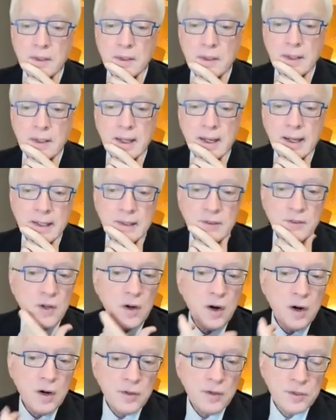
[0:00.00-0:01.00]
yeah, it's
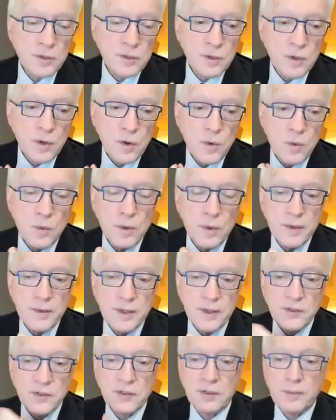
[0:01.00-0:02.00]
hard to know.
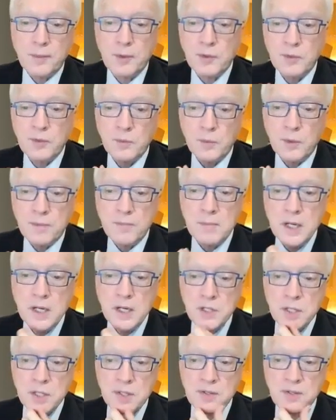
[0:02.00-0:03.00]
This is a person with
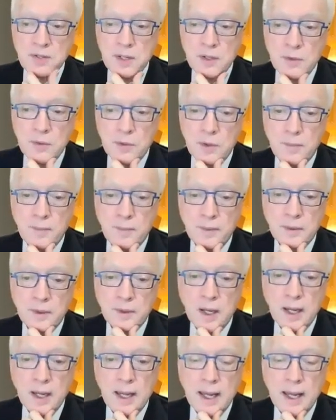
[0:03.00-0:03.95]
Meja syndrome